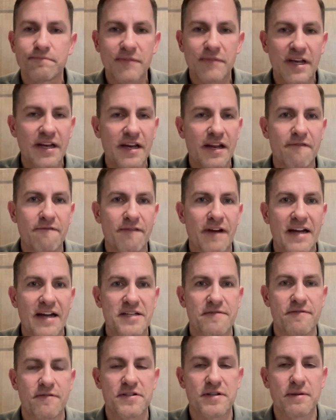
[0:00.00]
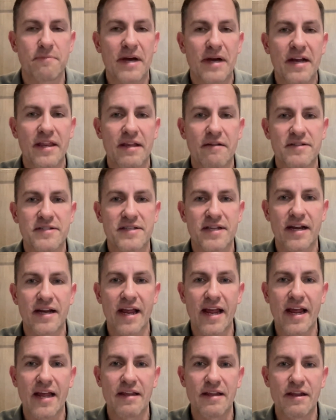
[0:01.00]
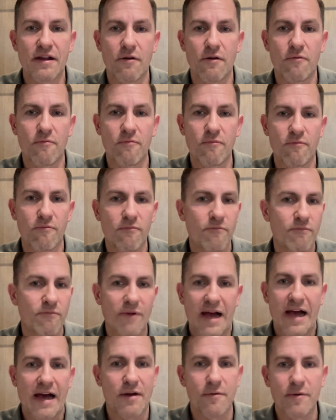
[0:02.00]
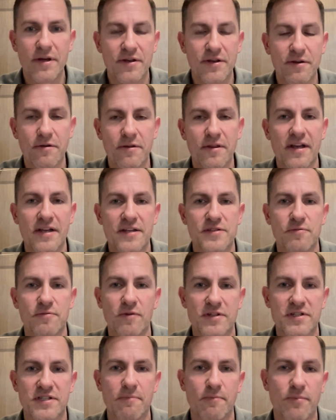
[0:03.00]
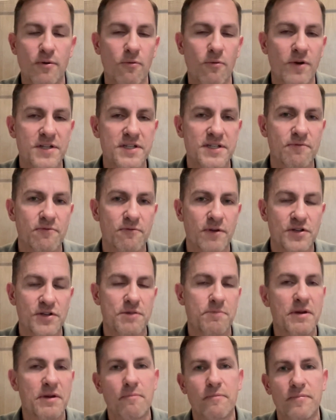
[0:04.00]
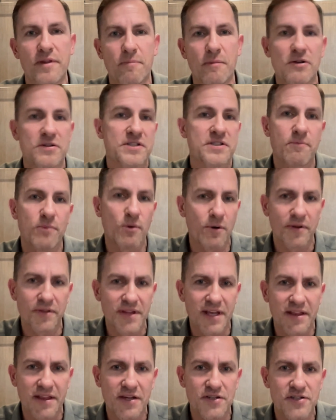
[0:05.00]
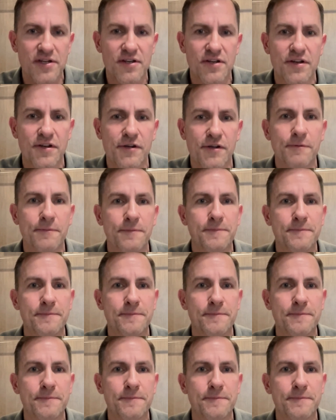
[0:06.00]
Any advice for somebody that was saying, hey, how do we do this? What should be the most important thing they should do?